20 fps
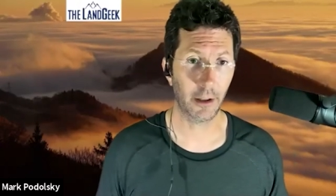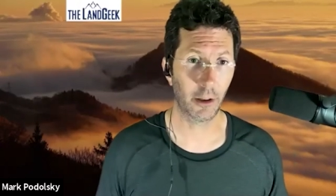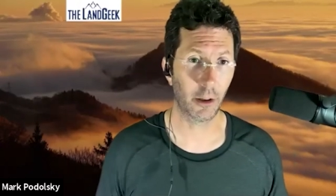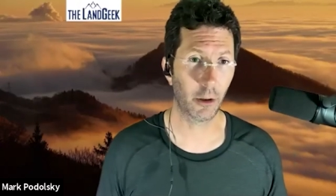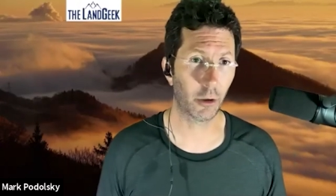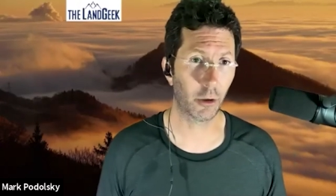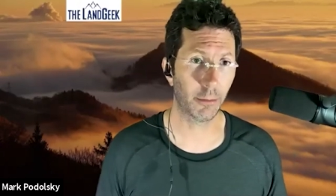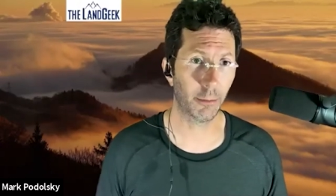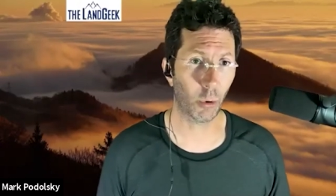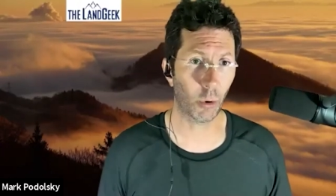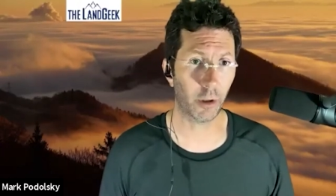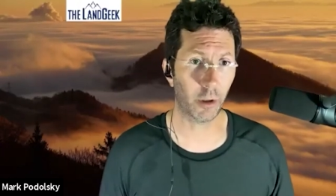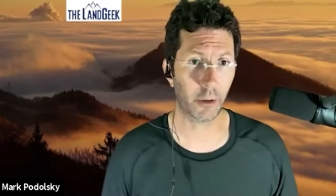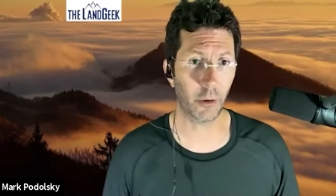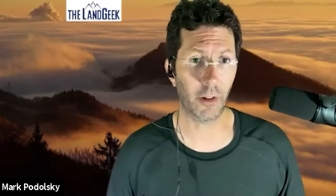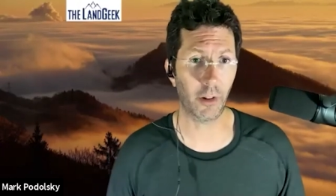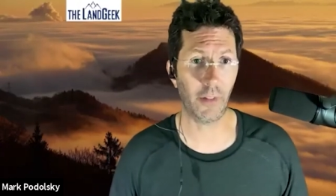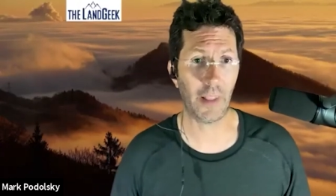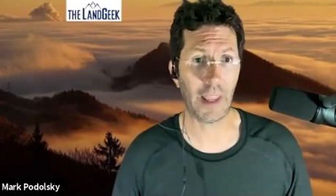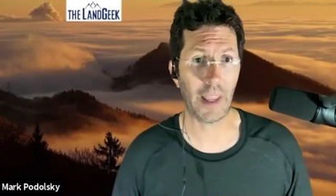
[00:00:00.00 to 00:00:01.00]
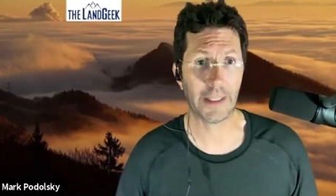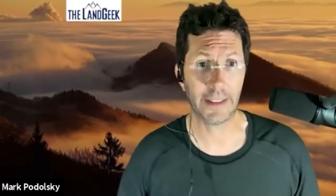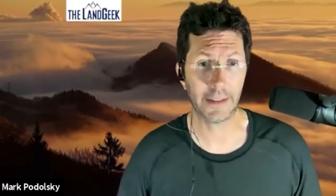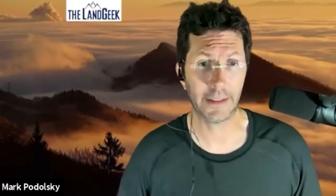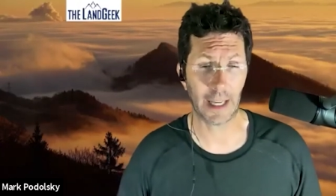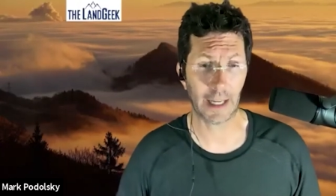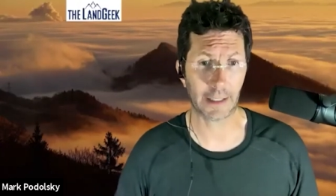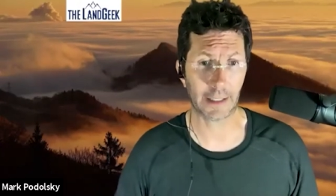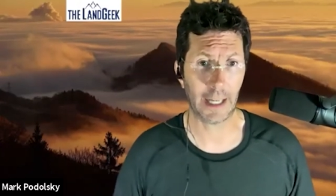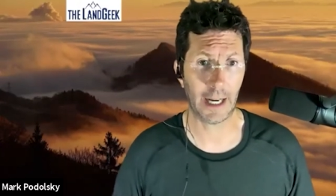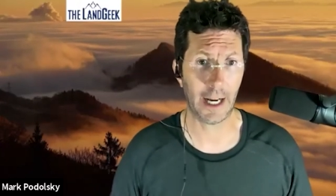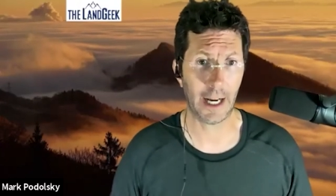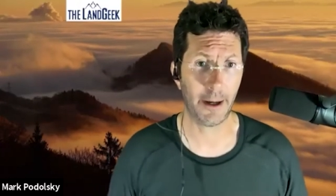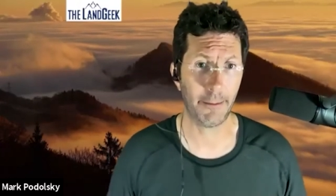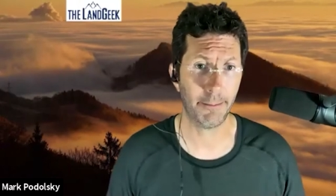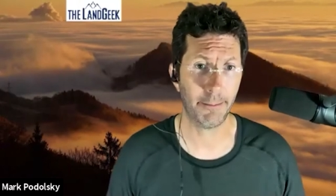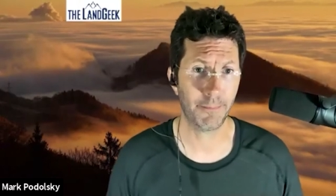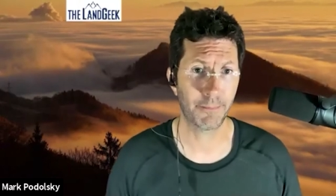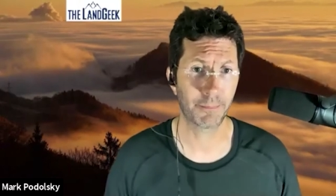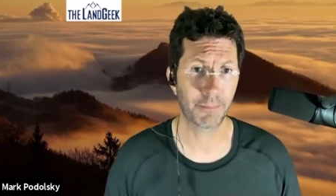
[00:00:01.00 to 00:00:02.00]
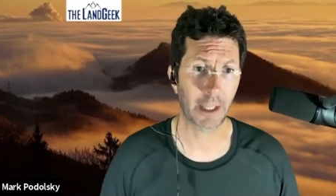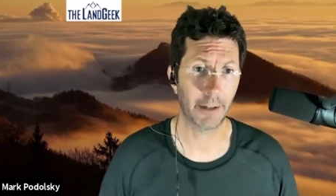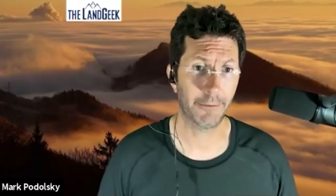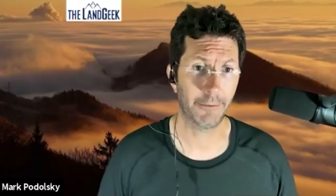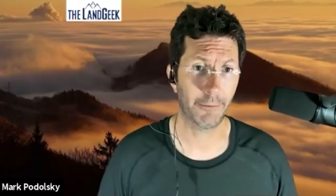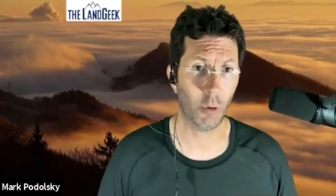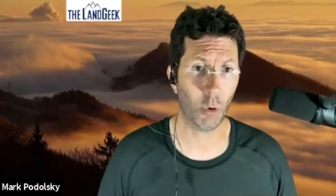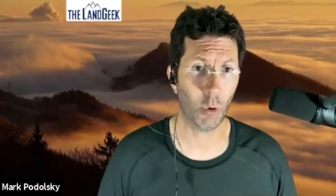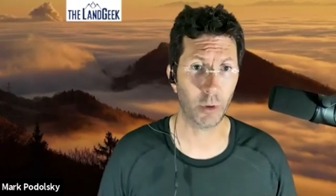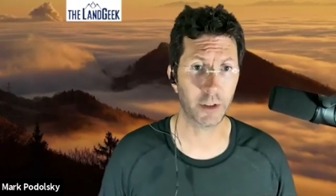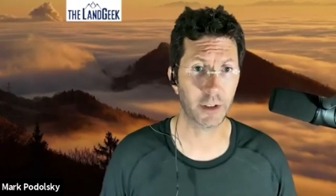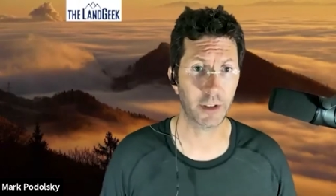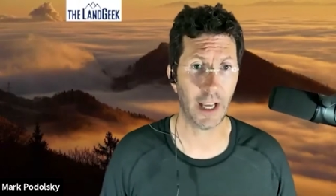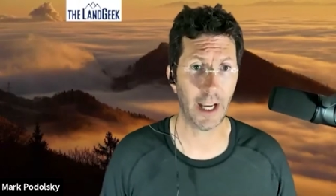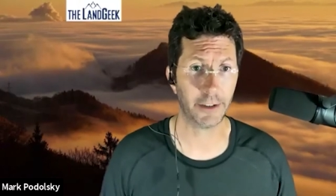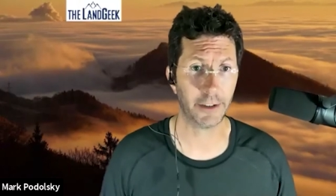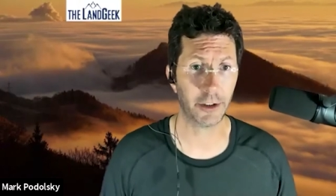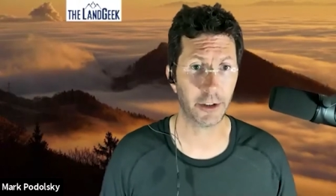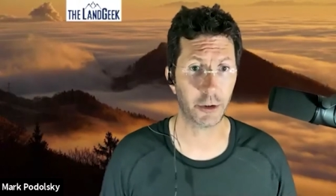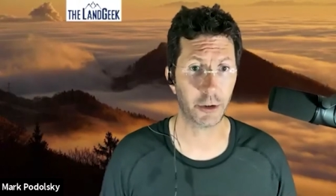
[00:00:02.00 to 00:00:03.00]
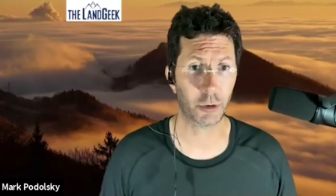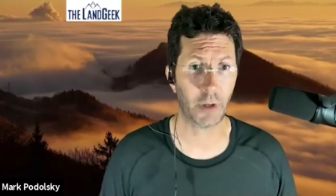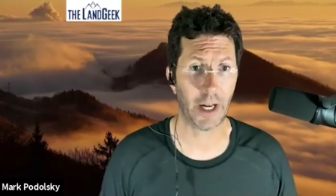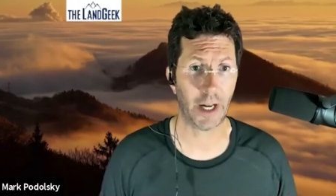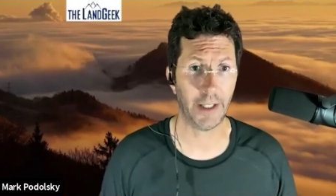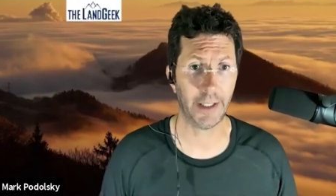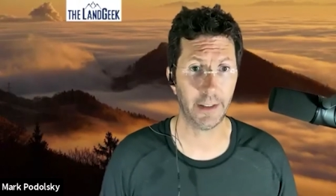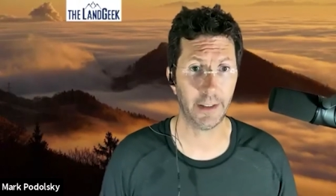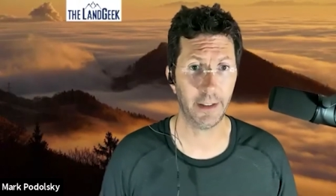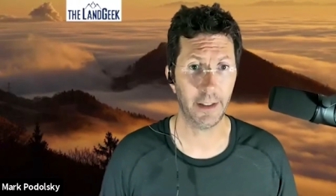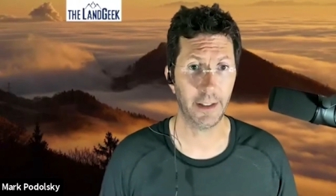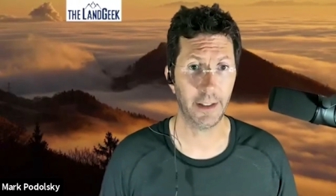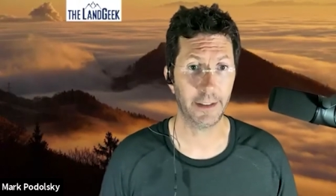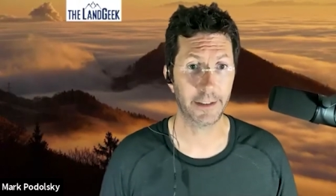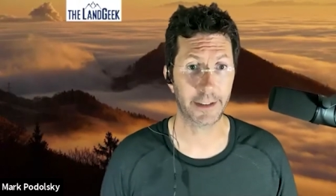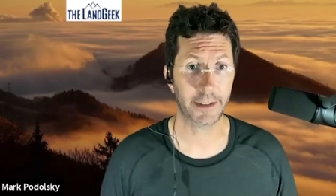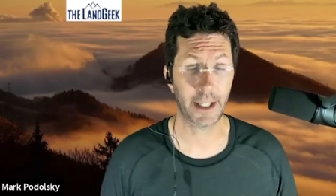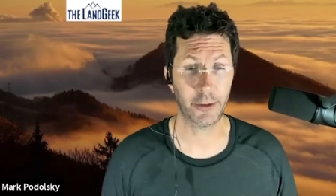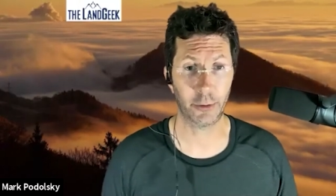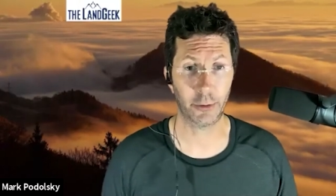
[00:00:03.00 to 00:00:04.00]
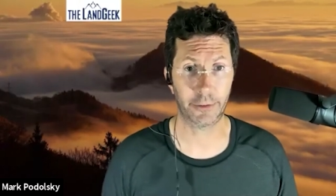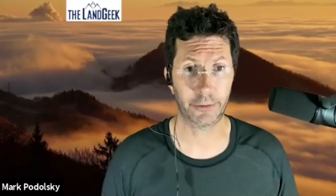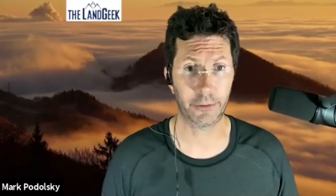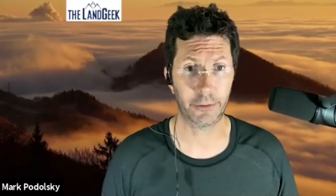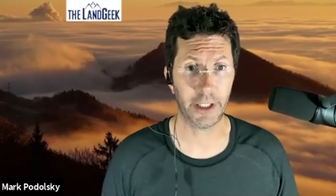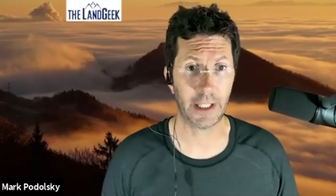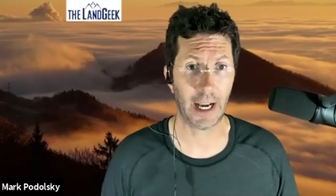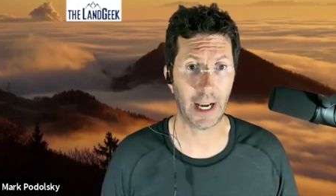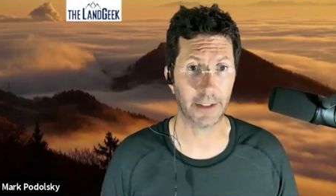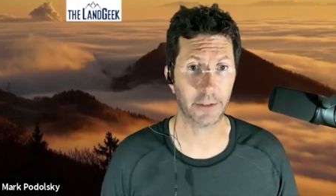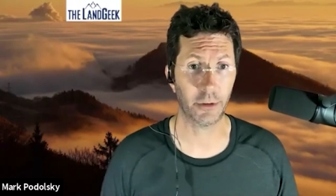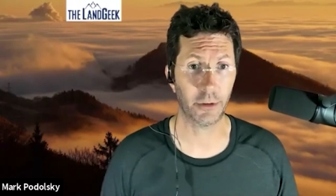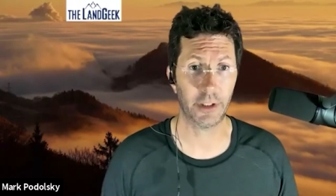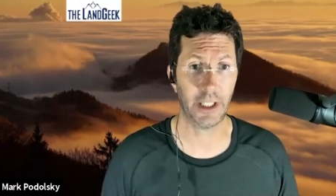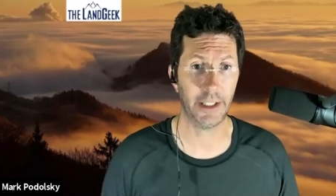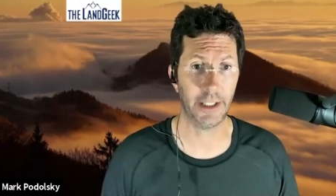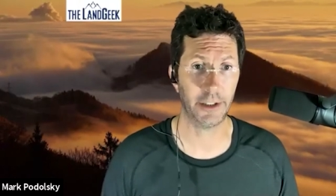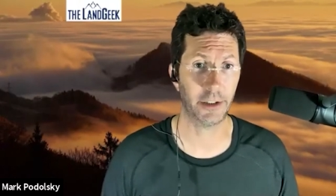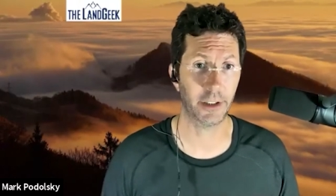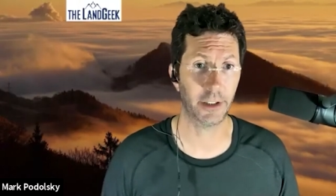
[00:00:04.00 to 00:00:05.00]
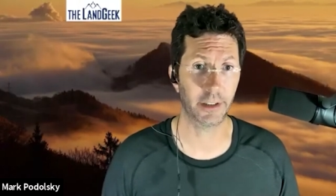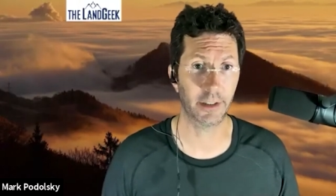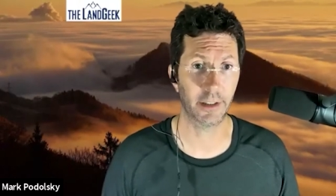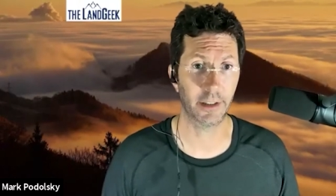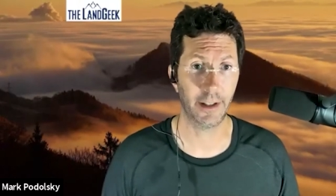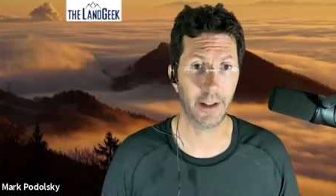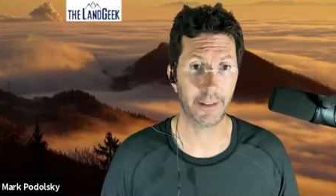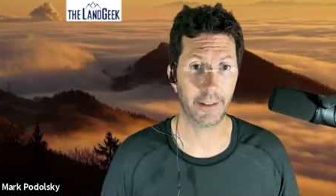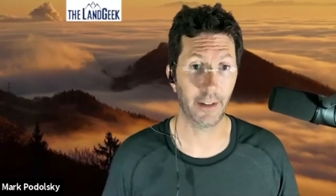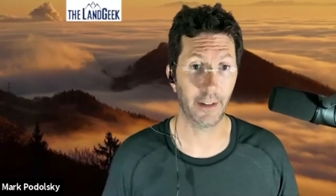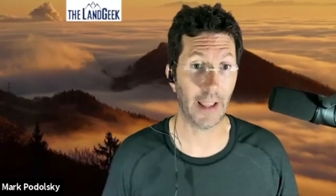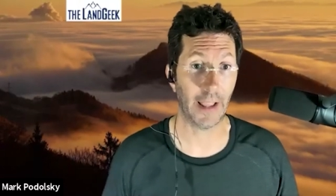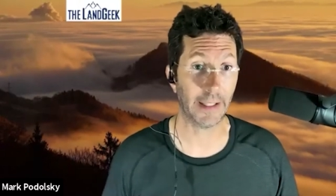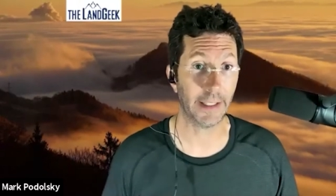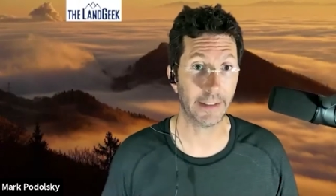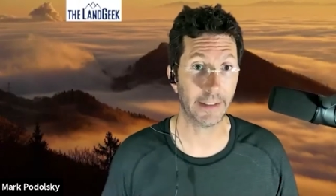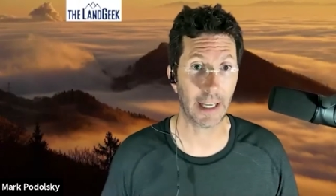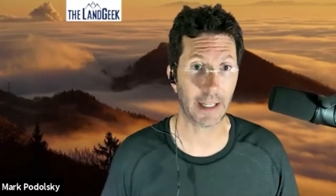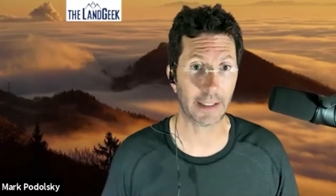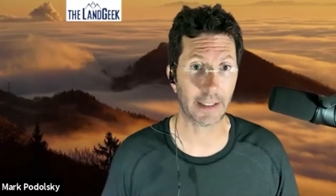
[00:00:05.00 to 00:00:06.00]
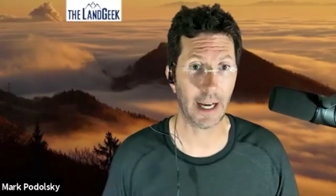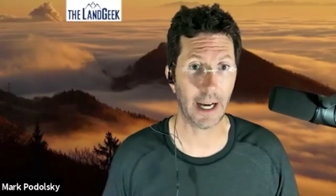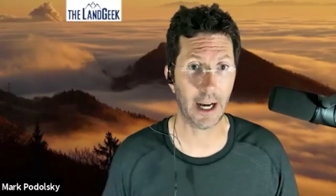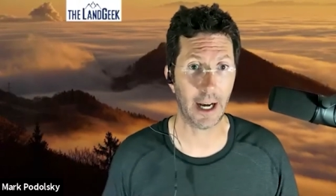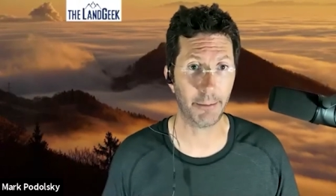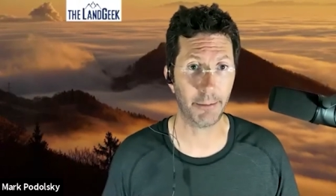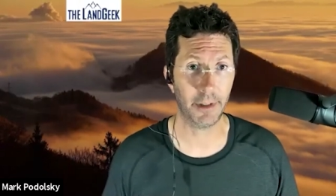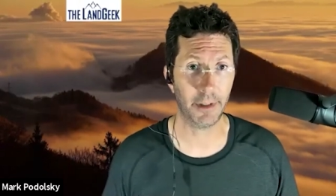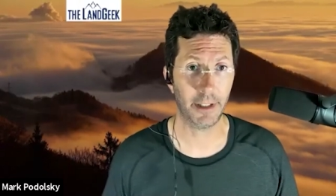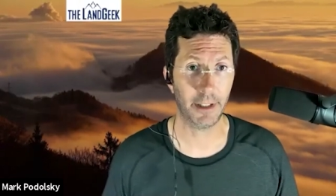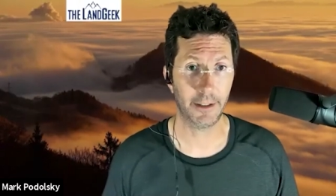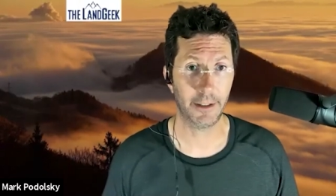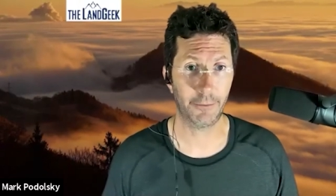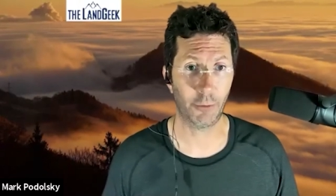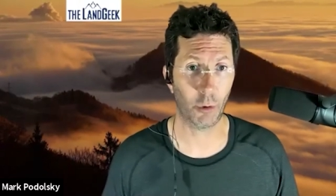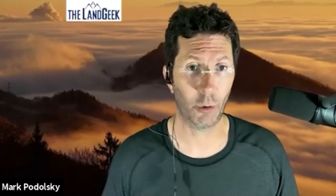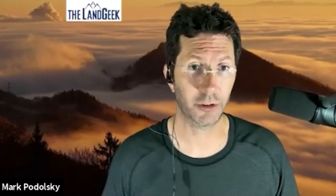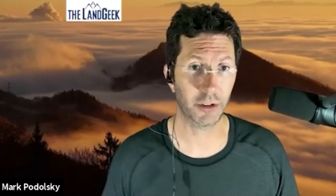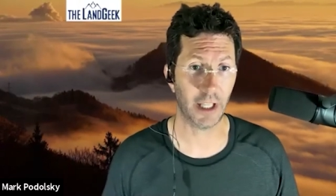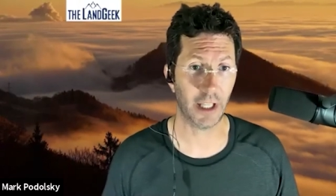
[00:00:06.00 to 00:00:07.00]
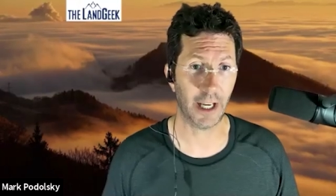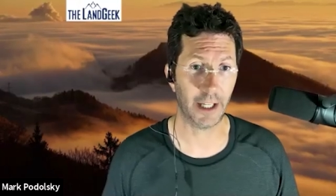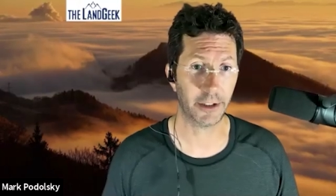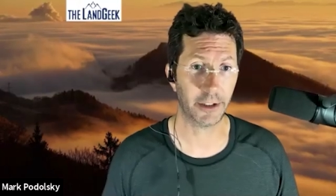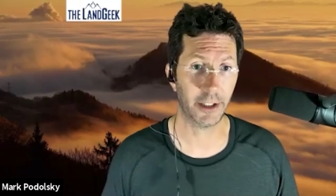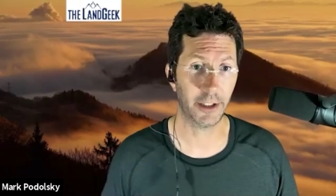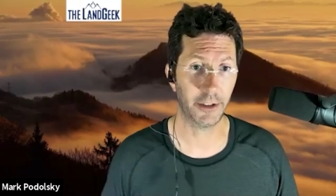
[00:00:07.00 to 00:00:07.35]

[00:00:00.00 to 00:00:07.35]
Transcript: Learn more, go to the land geek dot com forward slash training. Schedule a free consultation. the land geek dot com forward slash